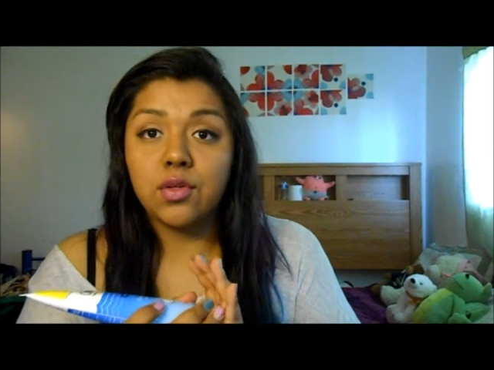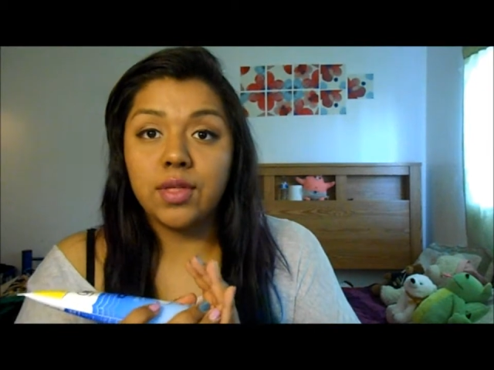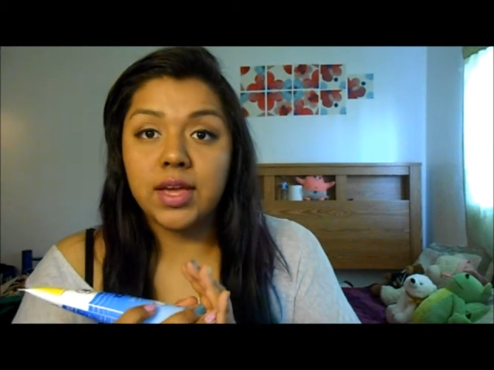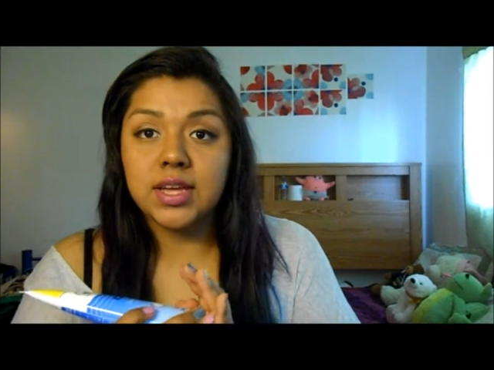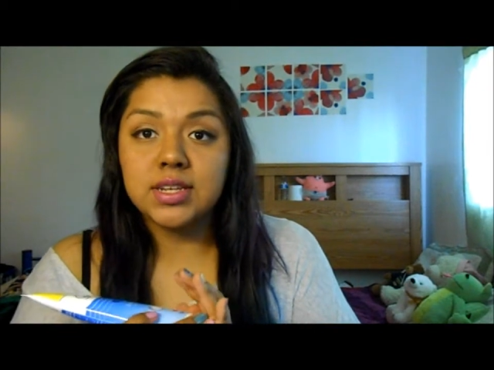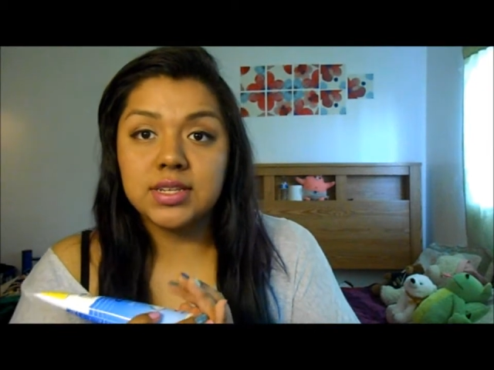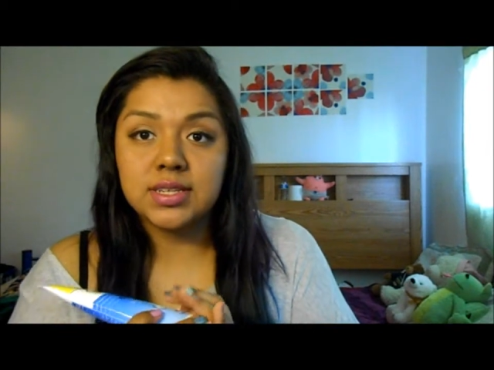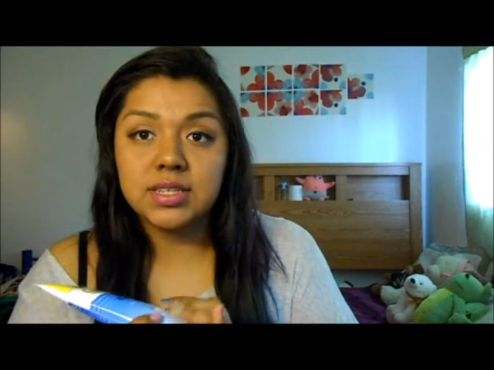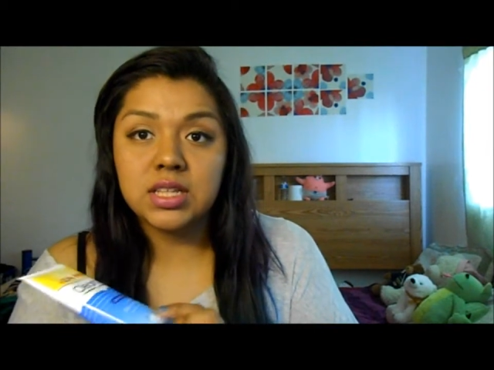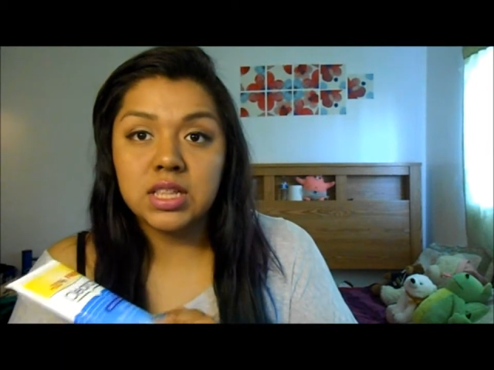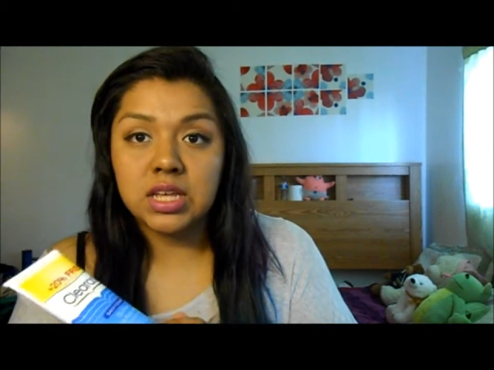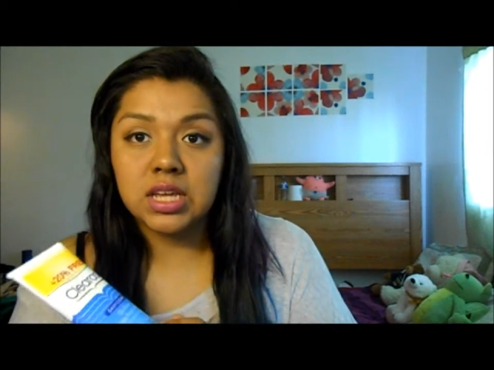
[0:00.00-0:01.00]
like it does
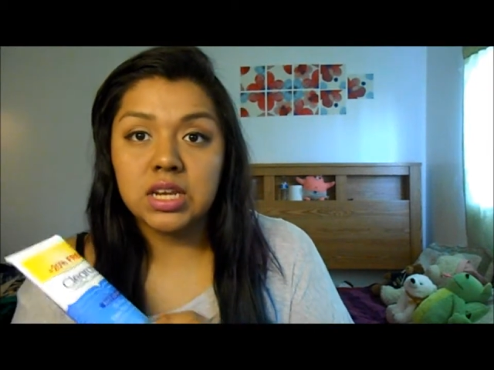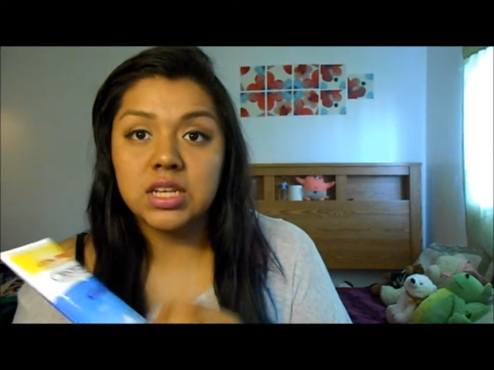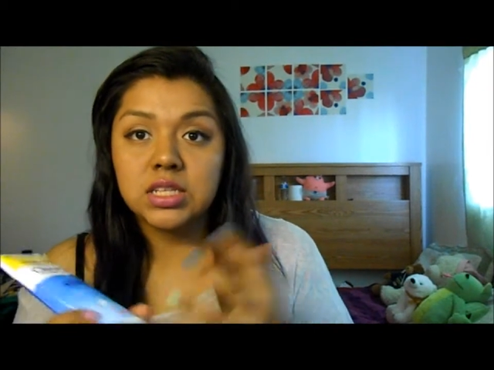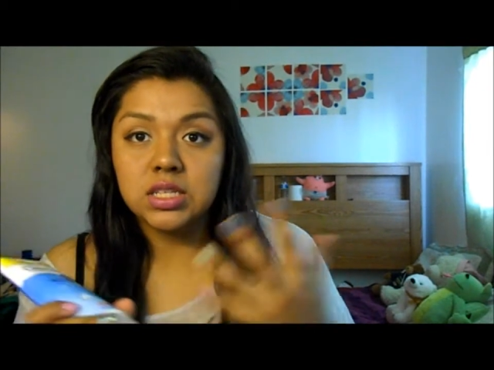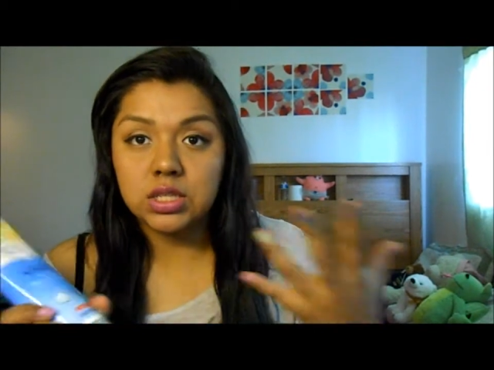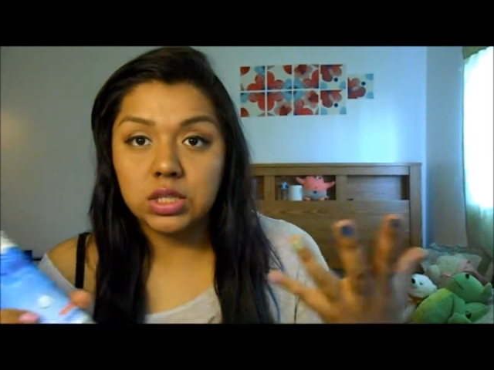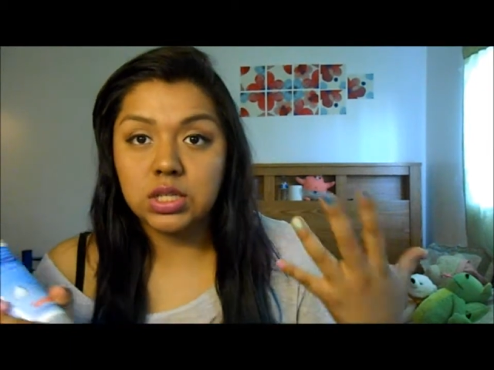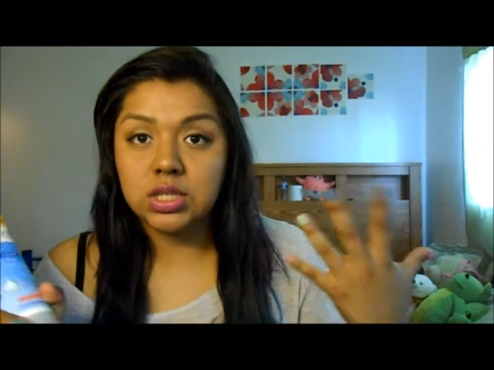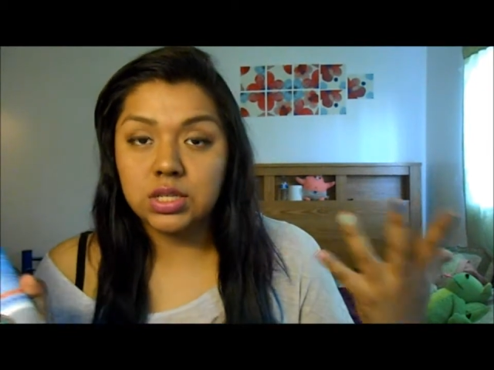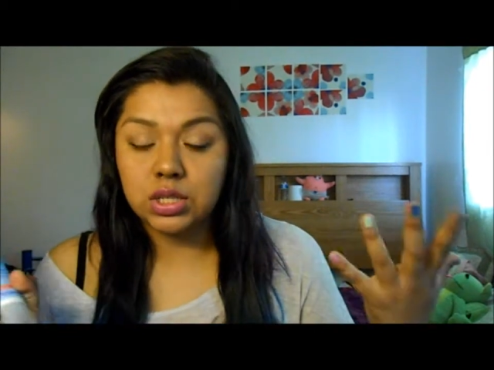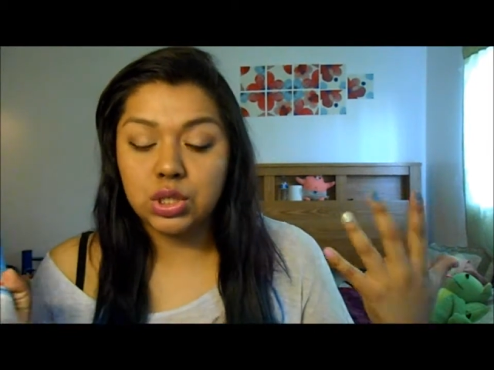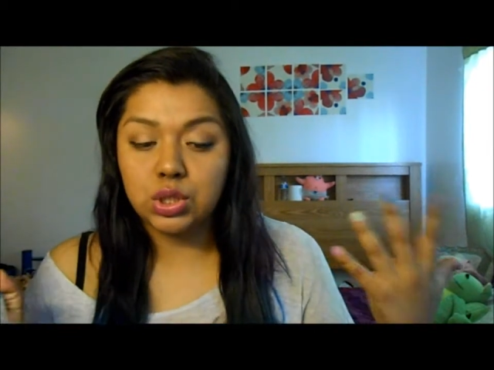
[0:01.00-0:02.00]

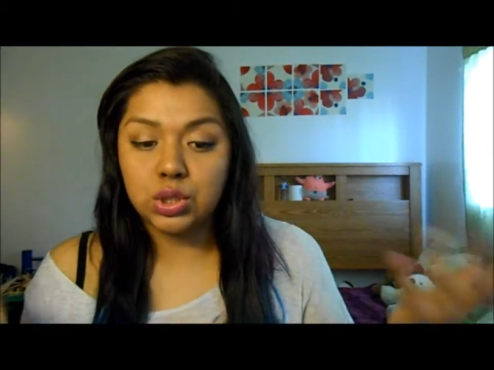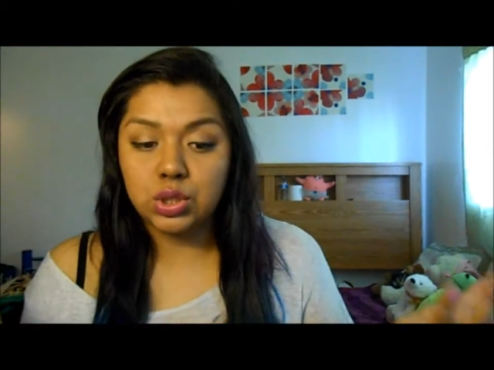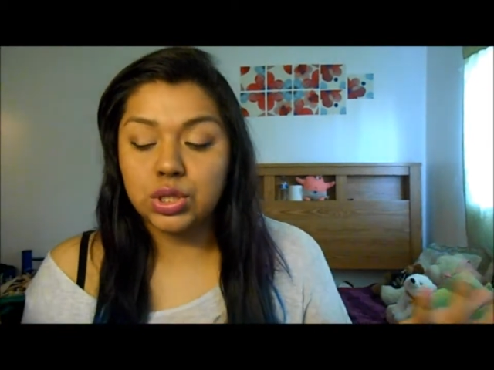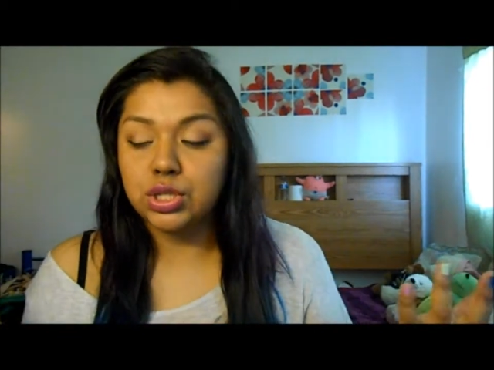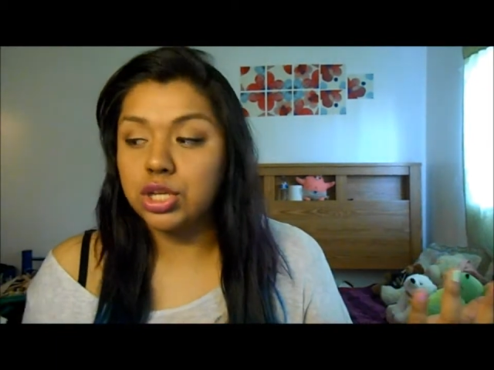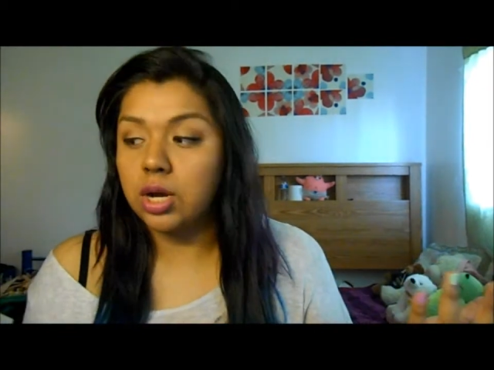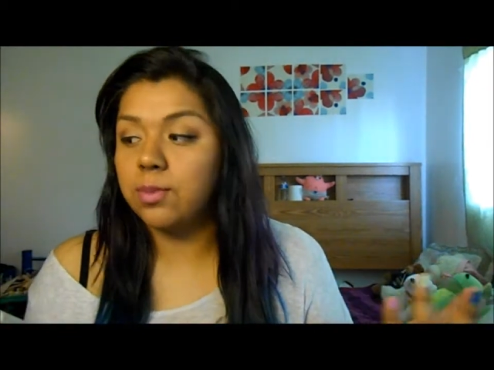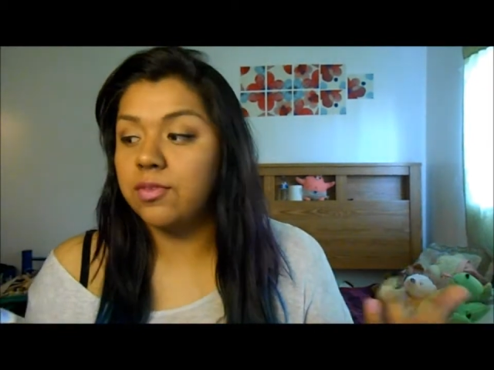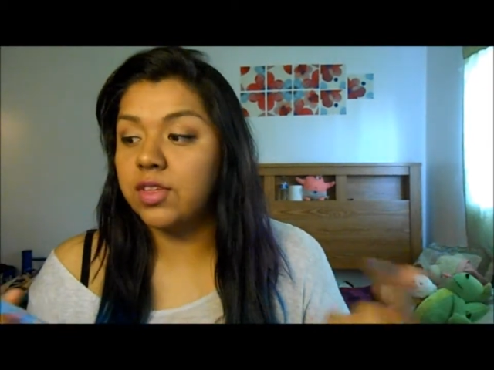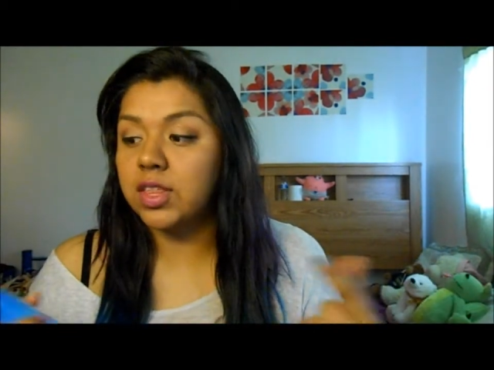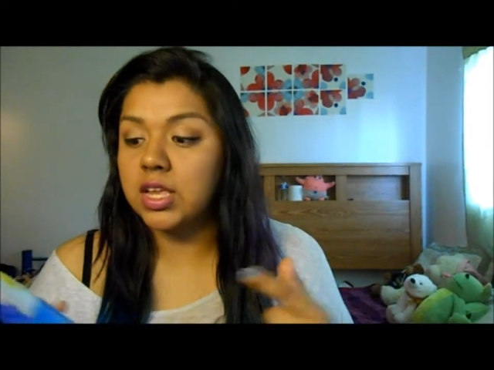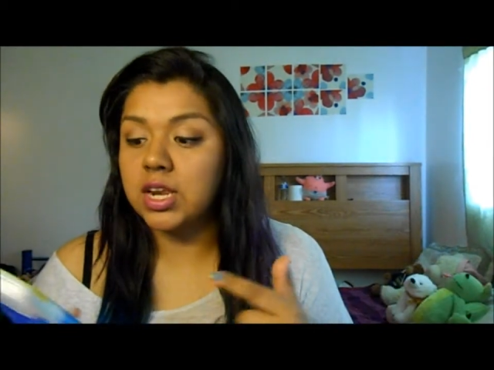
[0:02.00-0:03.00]
a good job of
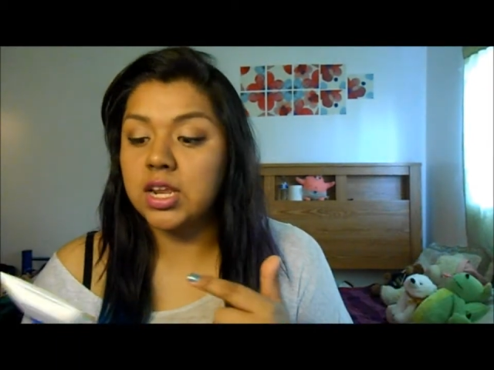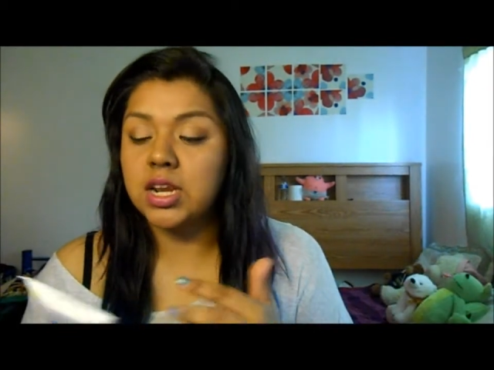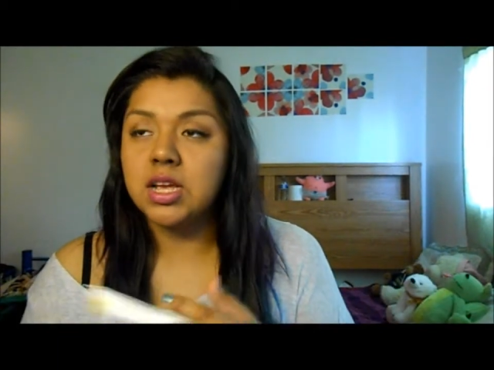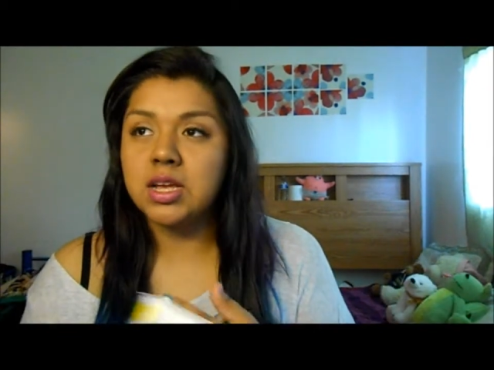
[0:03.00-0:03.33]
cleaning.